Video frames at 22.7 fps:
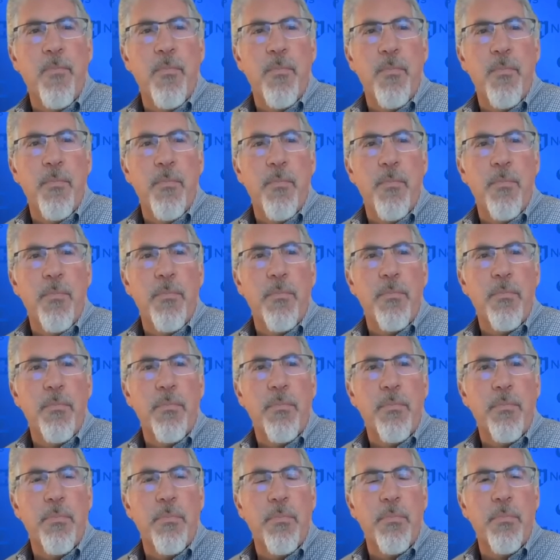
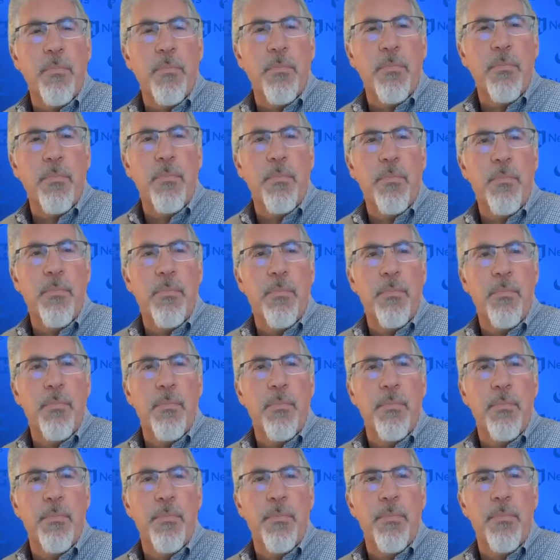
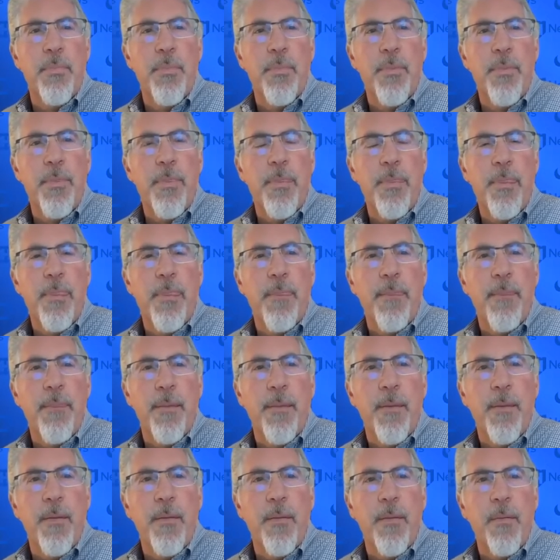
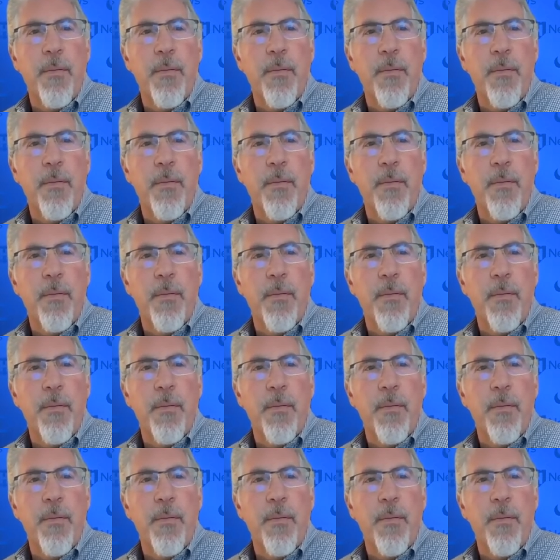No words are spoken by the person on screen.